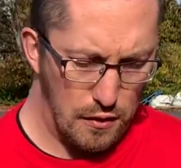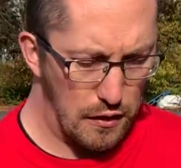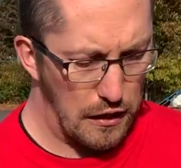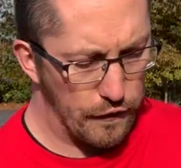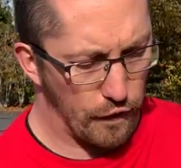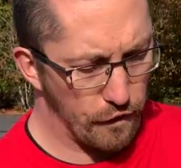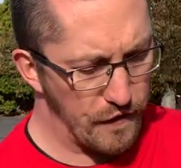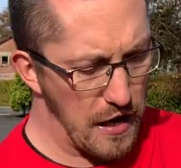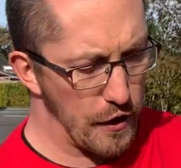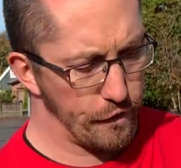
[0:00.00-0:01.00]
Evo
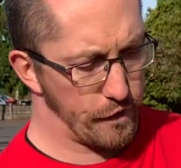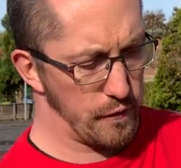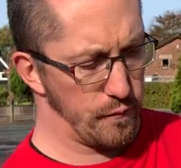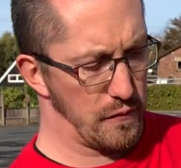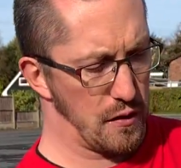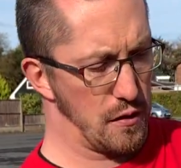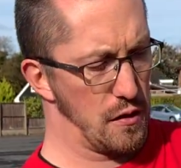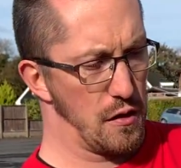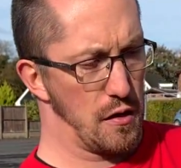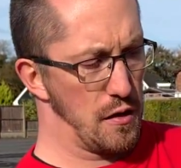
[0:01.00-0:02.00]
5.
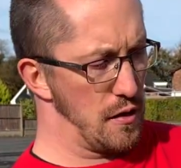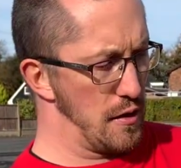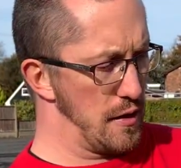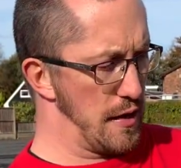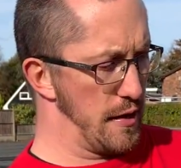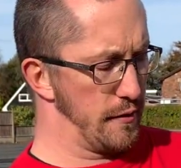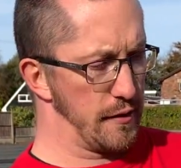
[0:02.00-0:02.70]
And